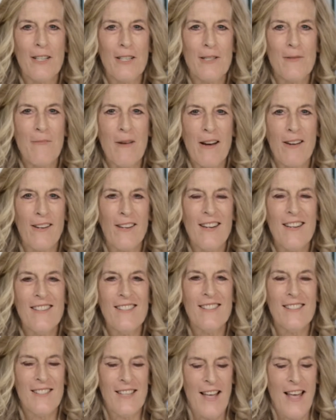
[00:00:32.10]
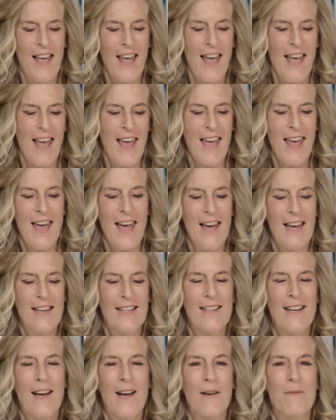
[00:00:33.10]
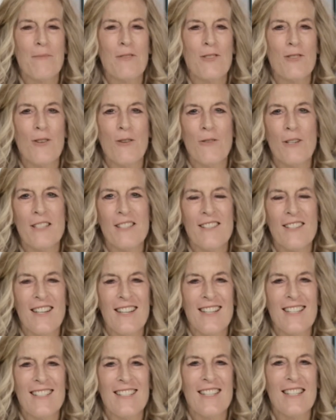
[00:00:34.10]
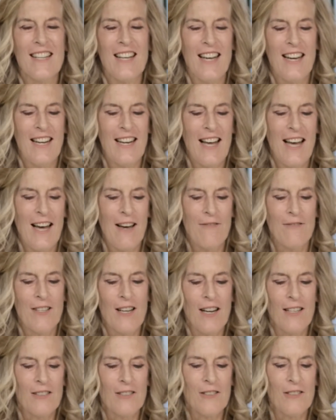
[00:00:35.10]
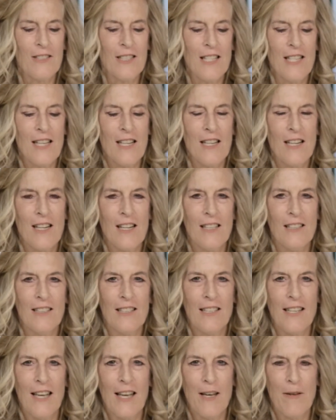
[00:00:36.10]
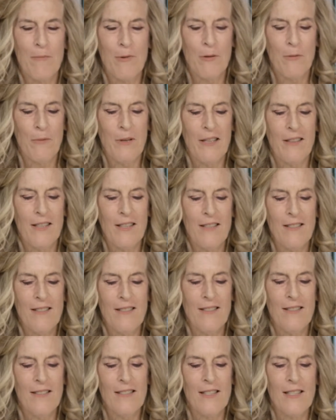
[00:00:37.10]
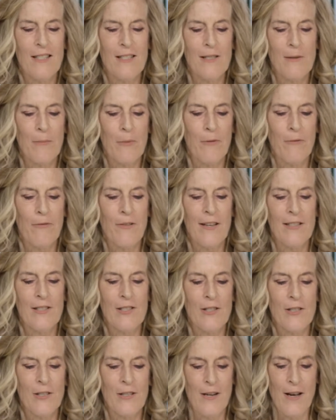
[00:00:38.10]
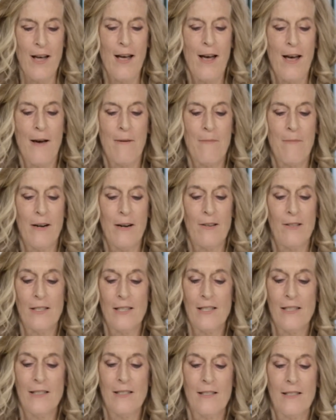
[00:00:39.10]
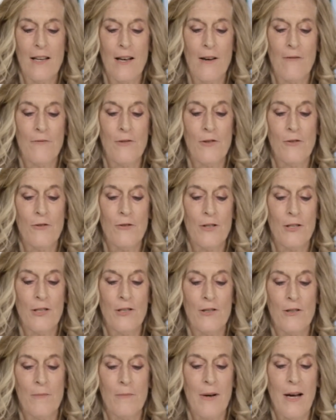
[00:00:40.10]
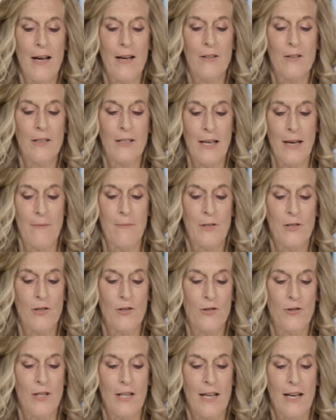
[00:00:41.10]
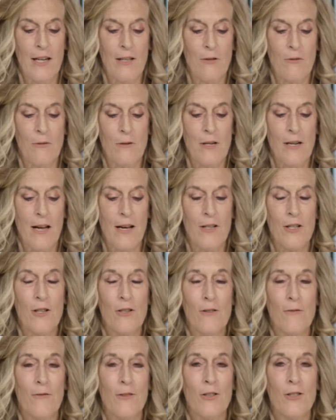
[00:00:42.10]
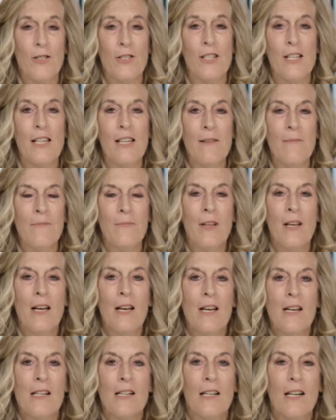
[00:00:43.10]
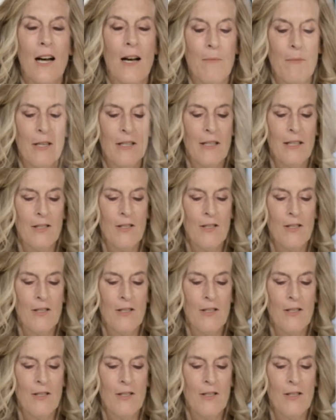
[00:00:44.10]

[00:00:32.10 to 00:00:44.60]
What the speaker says: Damaris, and I'm so excited today to have Dr. T. Colin Campbell with us. He's a professor emeritus of nutritional biochemistry at Cornell University. Coming this